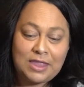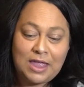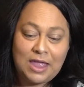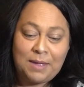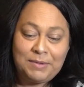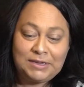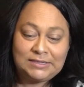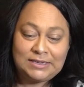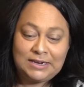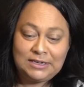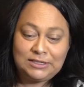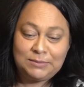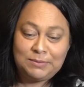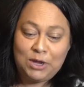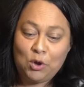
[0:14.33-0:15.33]
I'm excited
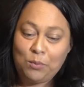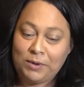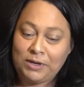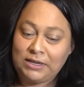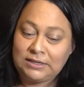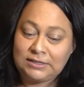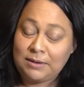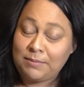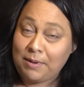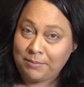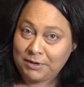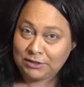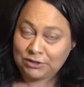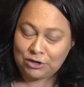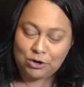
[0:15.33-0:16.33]
to be opening these up. I'm
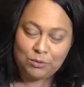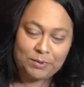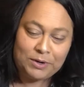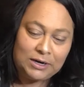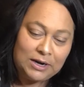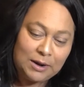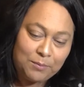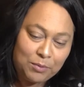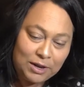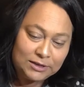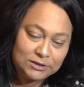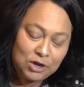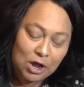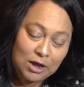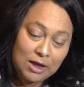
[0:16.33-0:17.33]
going to start opening up while I
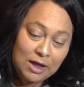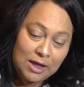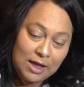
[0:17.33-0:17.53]
talk.